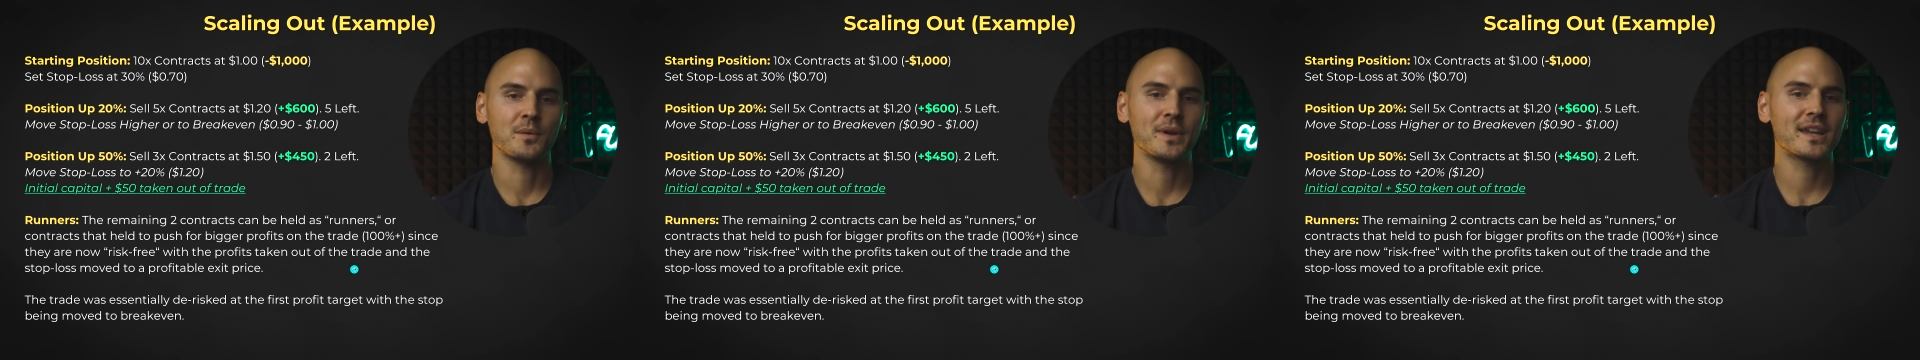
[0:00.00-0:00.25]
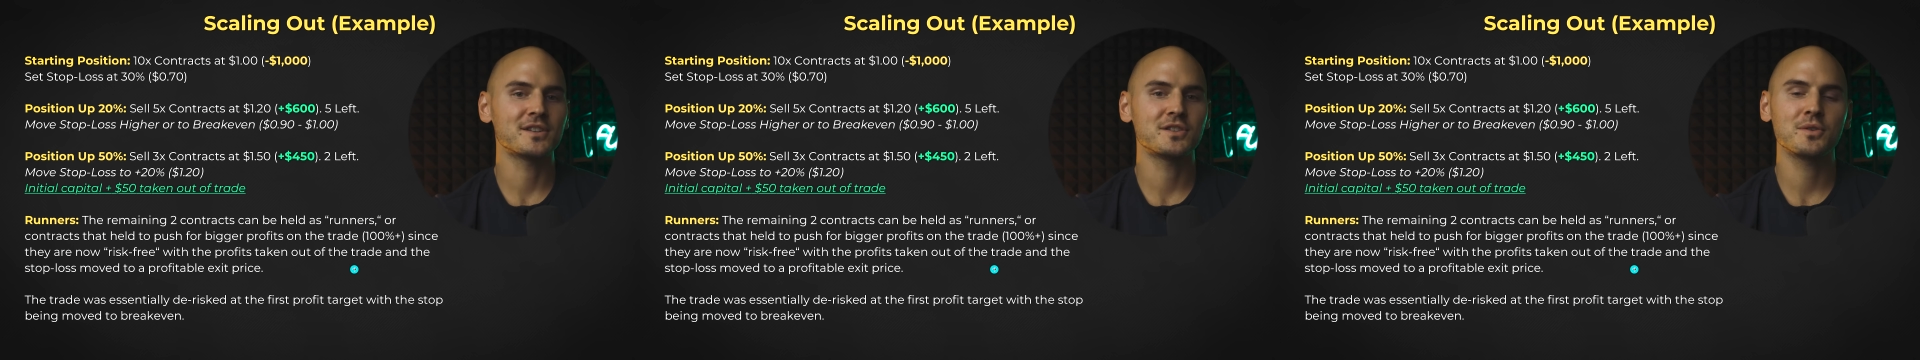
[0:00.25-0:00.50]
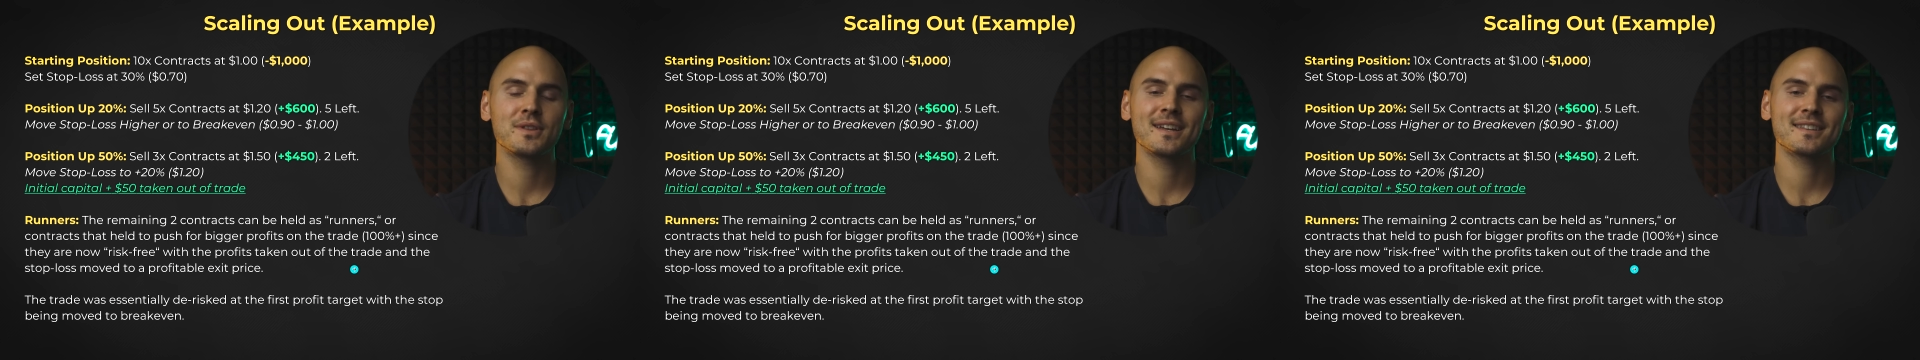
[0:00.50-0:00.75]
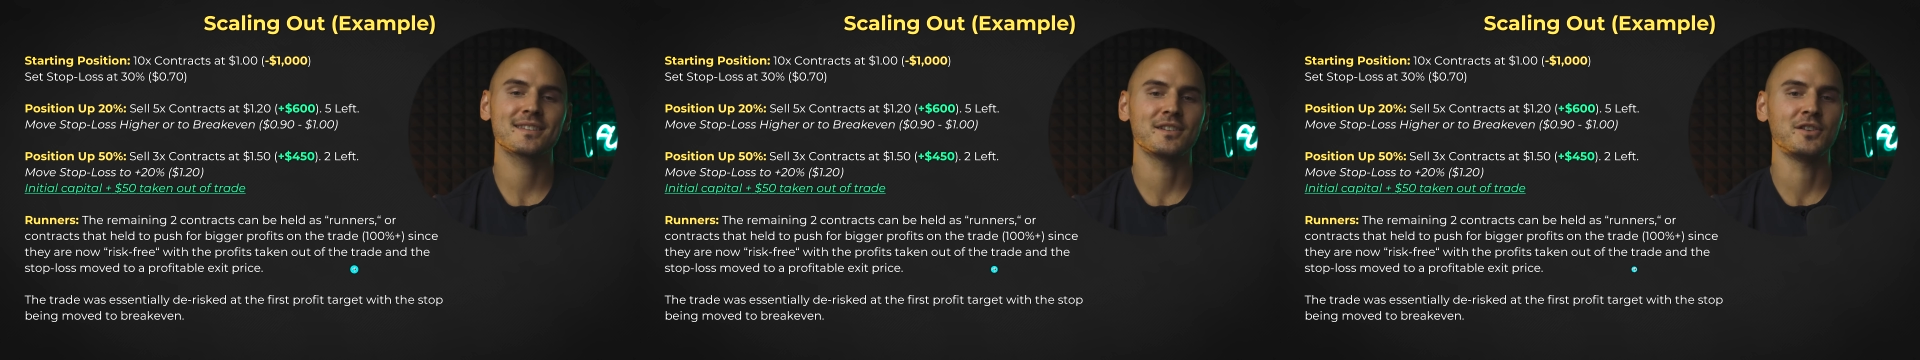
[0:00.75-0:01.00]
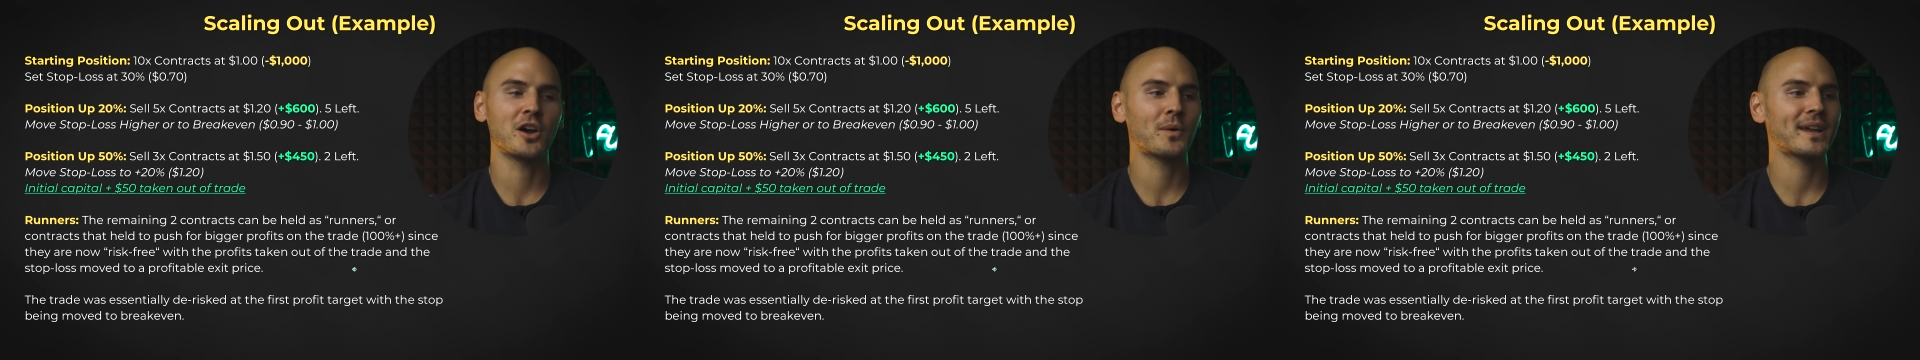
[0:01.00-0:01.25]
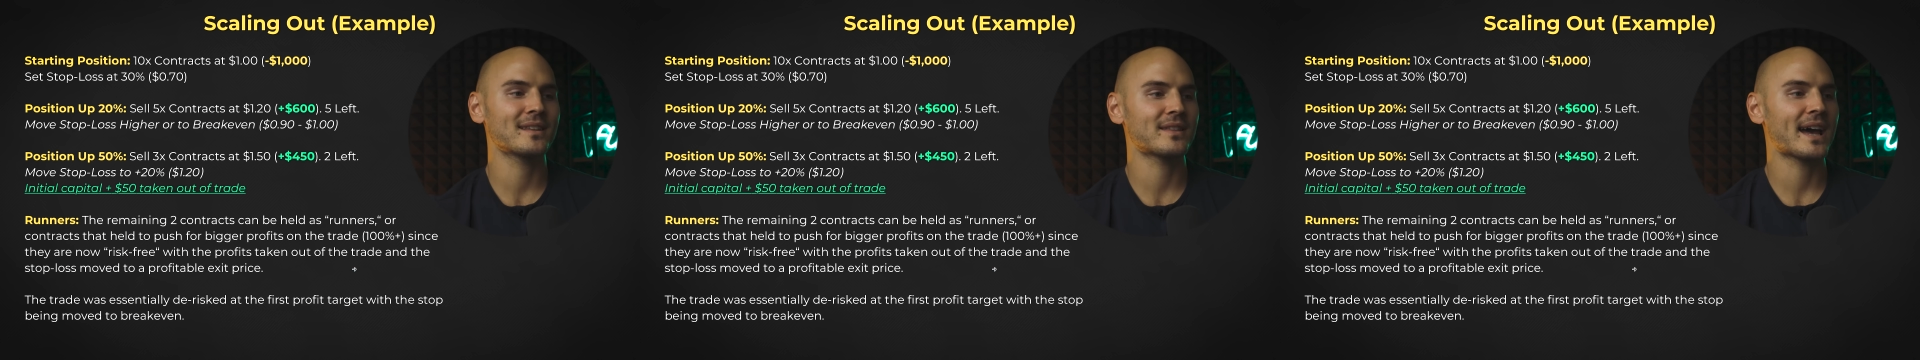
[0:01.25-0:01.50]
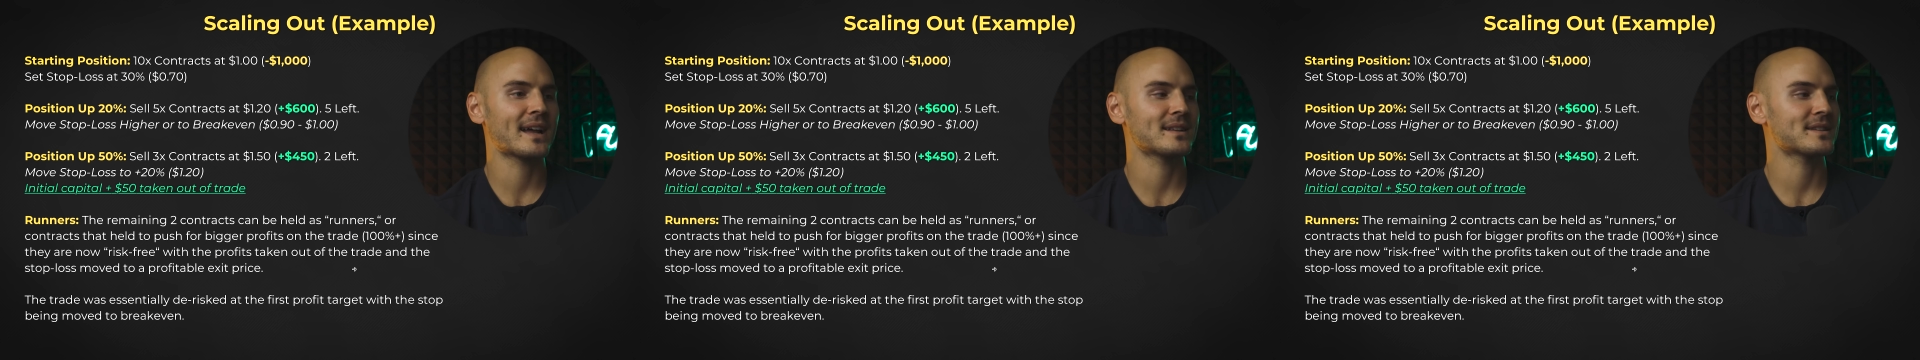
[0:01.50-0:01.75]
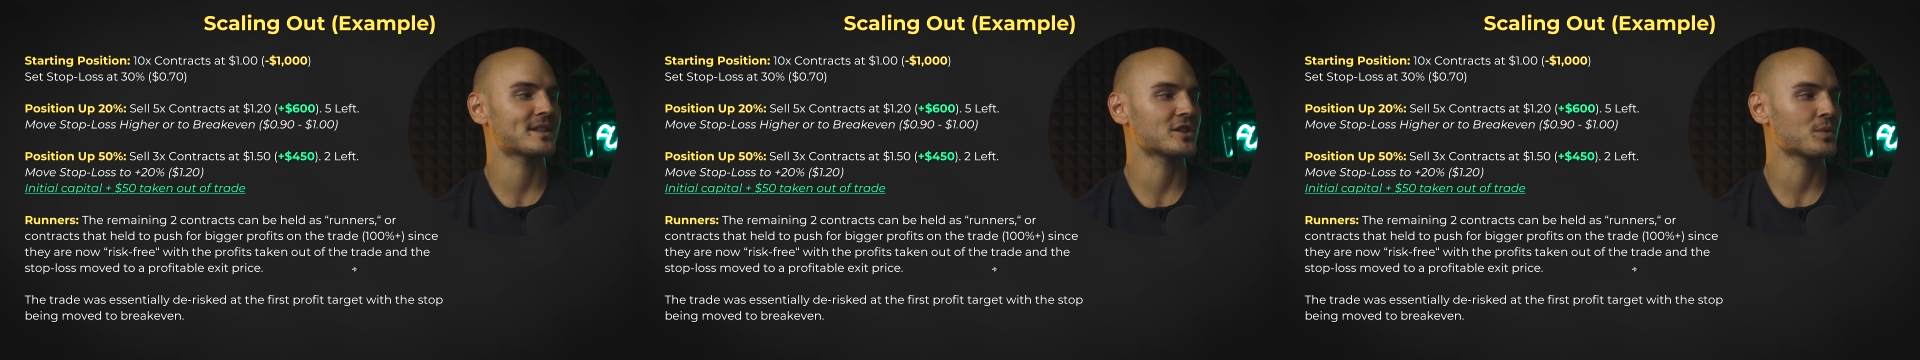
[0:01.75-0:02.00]
And we can do this knowing
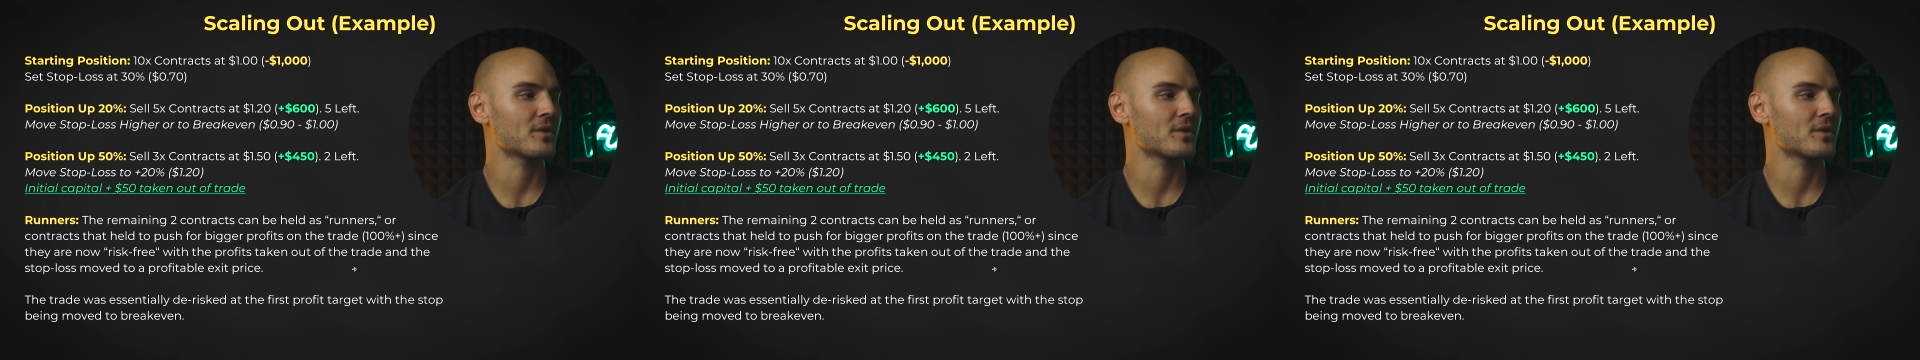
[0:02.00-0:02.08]
that since